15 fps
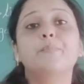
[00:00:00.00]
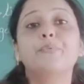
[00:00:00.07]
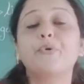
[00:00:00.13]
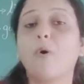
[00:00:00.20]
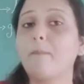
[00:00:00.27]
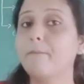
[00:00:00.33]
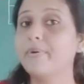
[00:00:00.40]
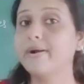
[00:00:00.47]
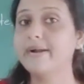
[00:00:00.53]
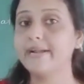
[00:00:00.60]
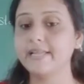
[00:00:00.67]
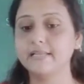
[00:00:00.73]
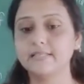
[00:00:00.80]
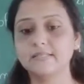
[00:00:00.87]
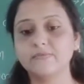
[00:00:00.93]

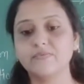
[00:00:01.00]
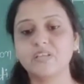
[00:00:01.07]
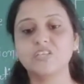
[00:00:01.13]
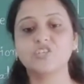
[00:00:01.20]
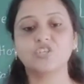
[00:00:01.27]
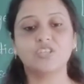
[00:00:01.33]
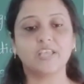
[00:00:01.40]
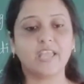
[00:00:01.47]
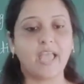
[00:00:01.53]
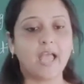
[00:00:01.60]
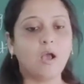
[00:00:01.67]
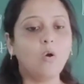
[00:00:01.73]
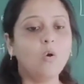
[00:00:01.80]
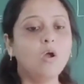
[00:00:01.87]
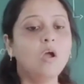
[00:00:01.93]
properties which they
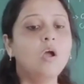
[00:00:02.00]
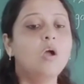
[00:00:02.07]
have.